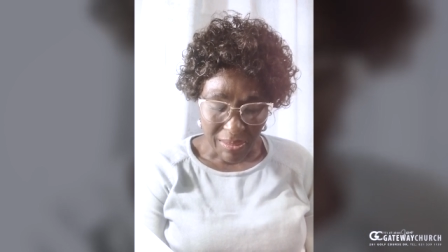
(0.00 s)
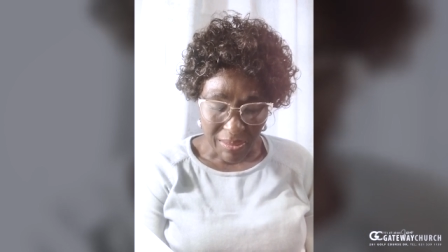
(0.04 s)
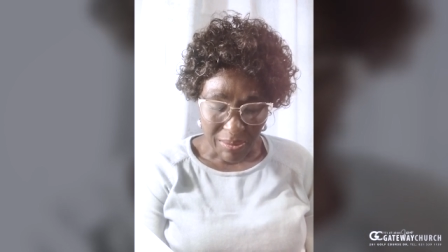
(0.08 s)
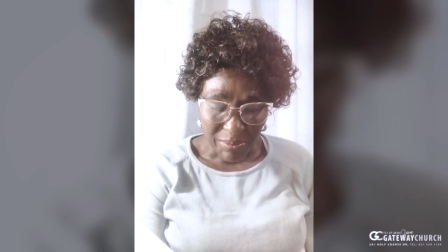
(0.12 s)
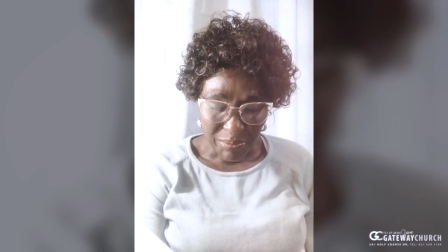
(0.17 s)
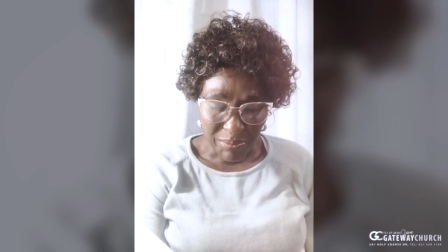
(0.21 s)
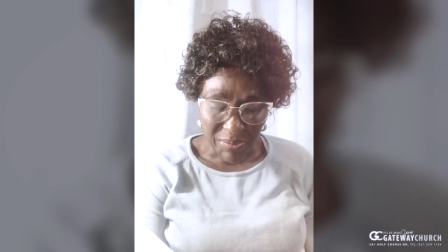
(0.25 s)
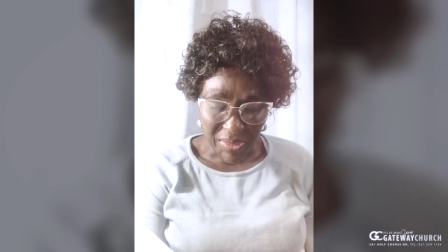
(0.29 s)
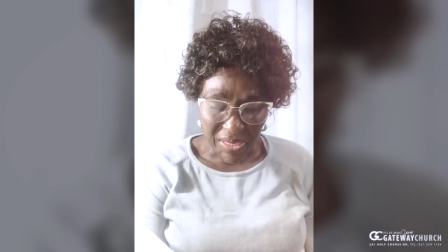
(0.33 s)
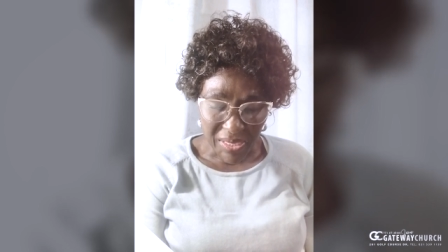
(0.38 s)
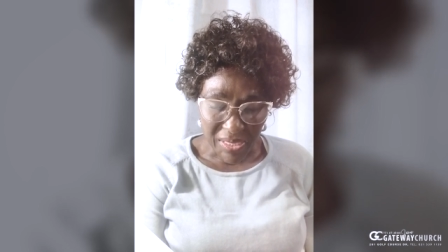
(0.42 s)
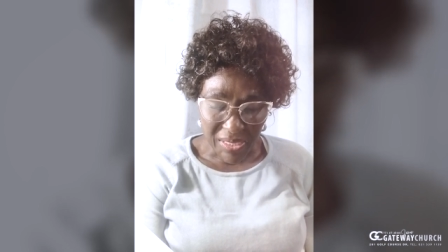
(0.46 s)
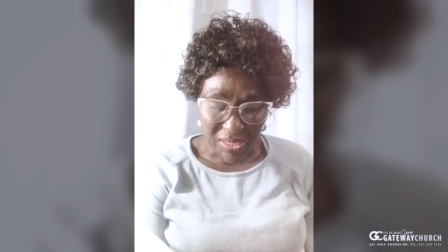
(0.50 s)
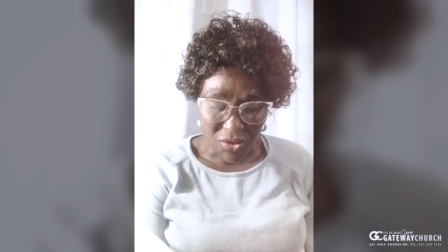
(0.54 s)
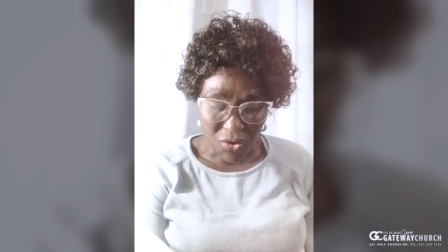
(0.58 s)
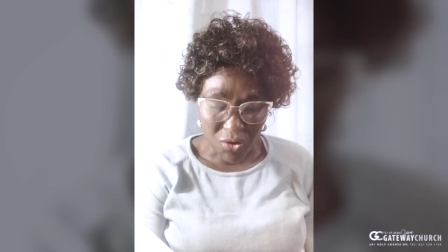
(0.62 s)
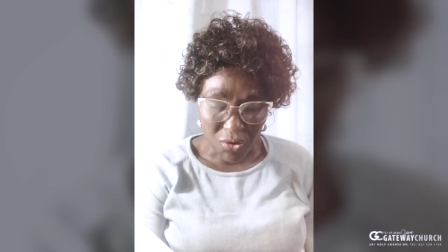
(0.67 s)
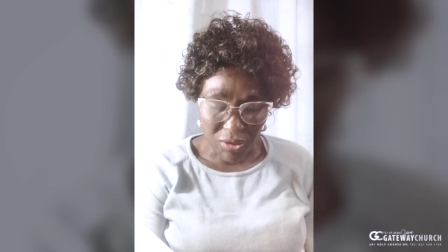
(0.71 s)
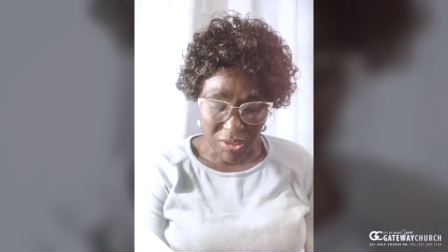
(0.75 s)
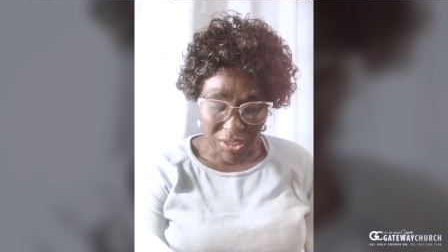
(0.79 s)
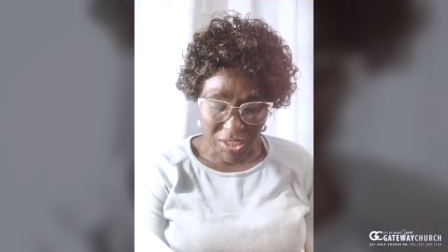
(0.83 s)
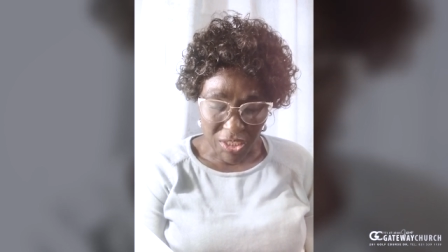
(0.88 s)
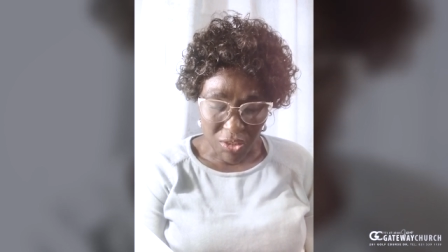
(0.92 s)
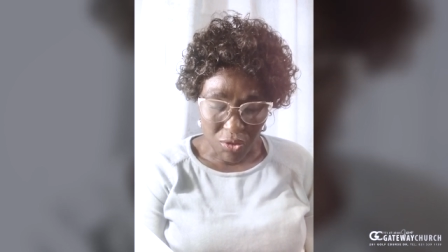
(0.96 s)
May it
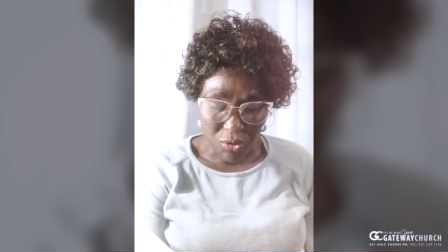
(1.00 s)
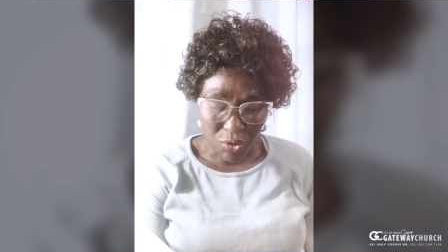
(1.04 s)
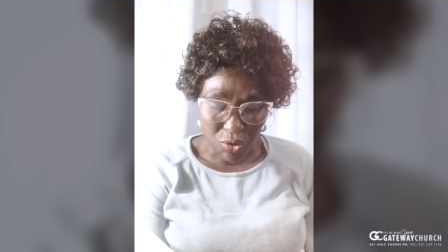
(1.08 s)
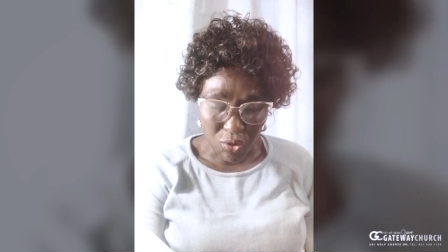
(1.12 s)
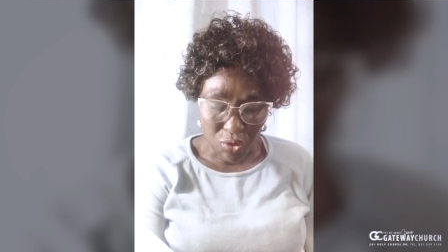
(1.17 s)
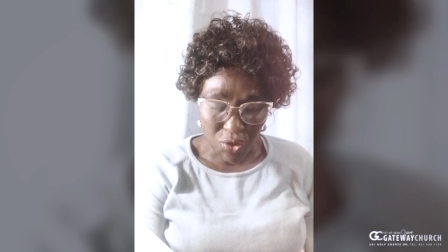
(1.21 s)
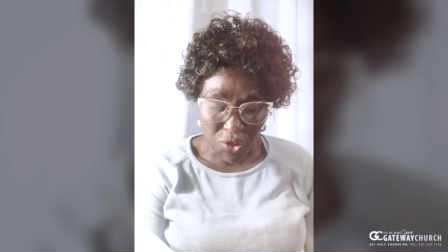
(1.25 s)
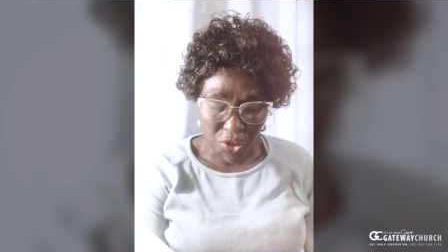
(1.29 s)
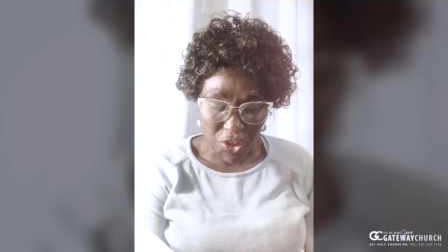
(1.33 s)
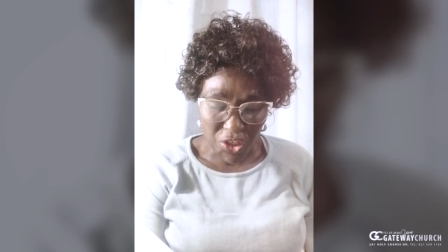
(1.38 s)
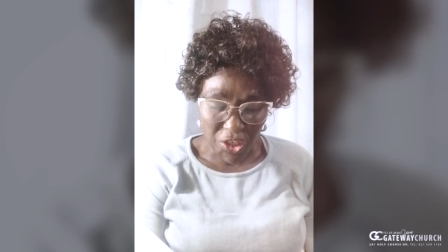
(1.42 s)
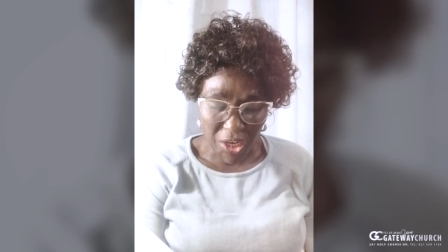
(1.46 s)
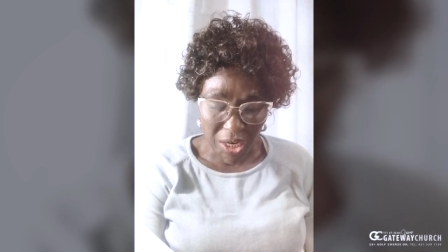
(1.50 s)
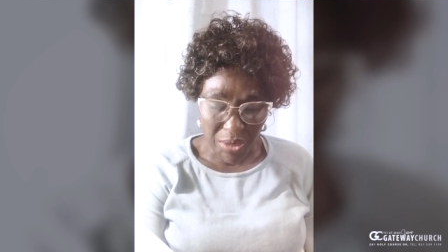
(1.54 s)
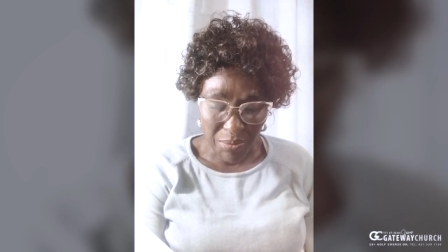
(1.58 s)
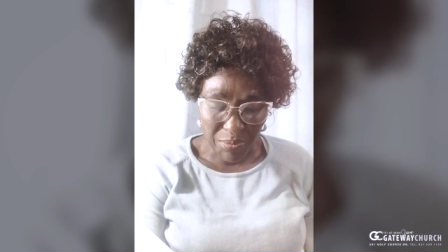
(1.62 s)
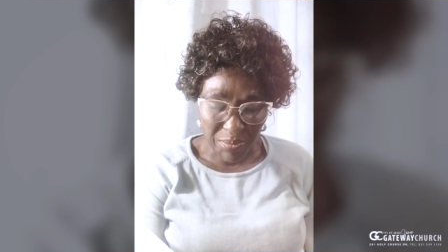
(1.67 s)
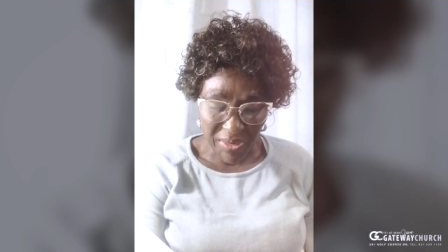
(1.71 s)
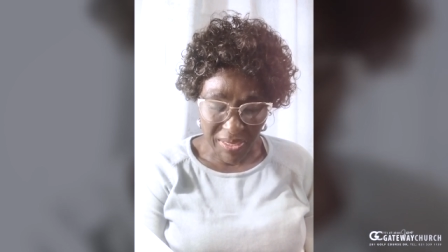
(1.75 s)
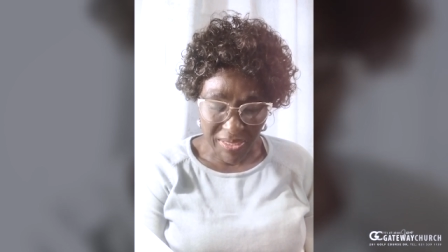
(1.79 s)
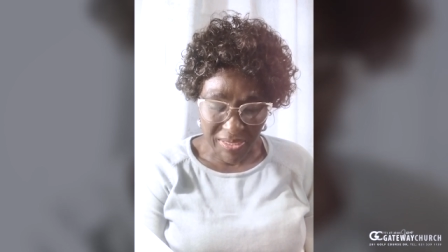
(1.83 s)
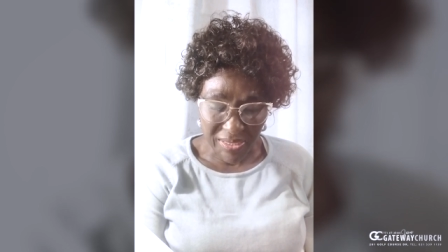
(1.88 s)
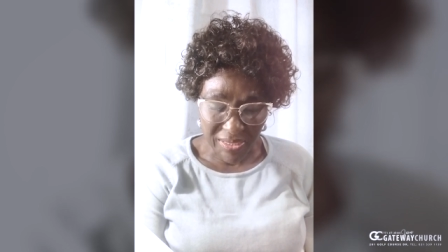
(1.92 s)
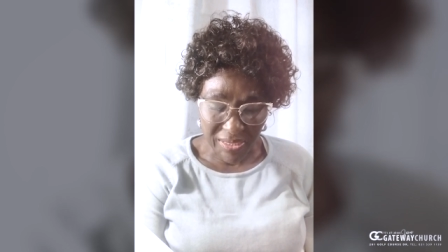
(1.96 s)
continue to shape
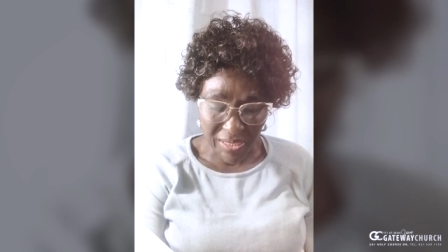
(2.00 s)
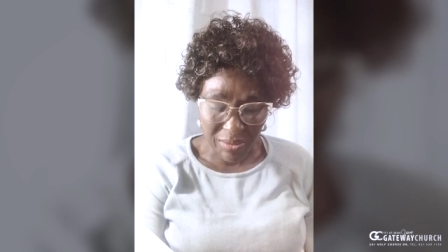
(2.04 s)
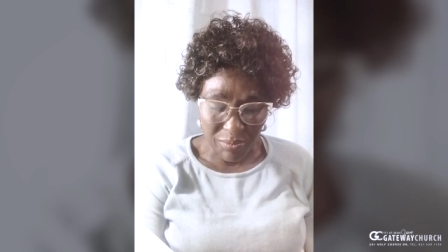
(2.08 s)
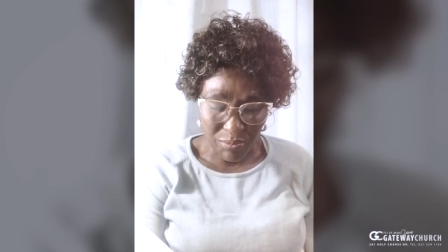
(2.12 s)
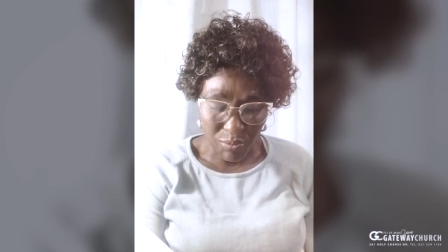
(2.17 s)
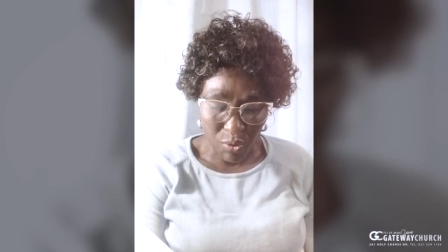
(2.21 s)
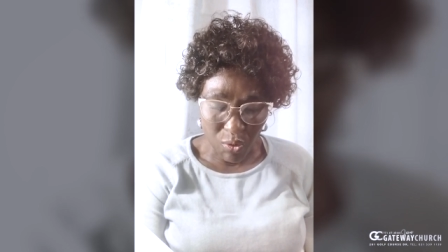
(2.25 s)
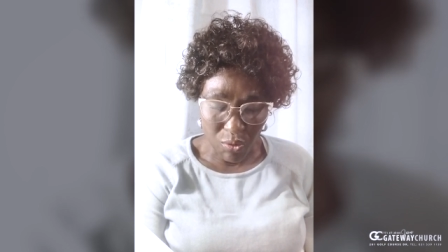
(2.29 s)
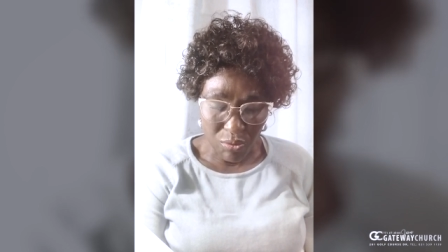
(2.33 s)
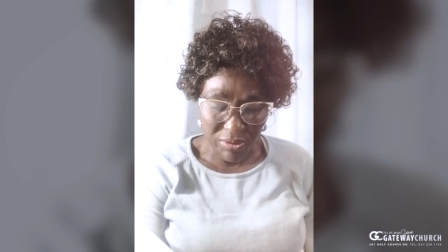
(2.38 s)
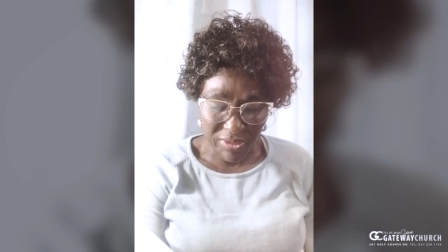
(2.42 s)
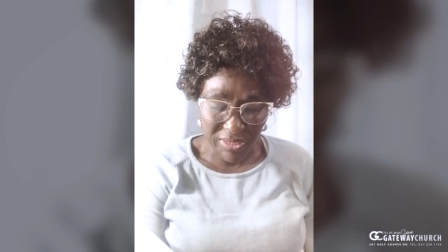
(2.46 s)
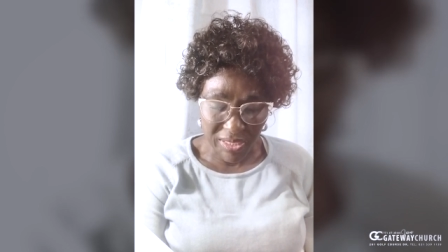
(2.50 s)
us and mold